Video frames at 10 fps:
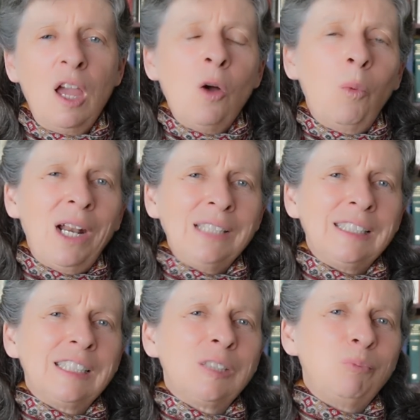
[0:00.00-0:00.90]
What I
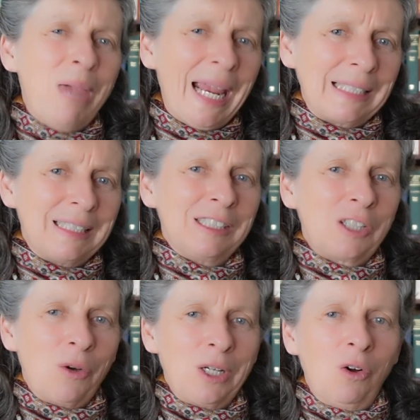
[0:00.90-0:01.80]
suspect is
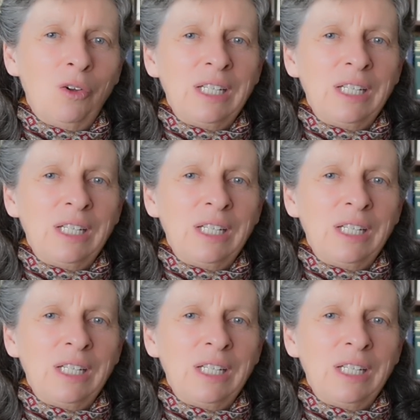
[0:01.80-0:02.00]
going on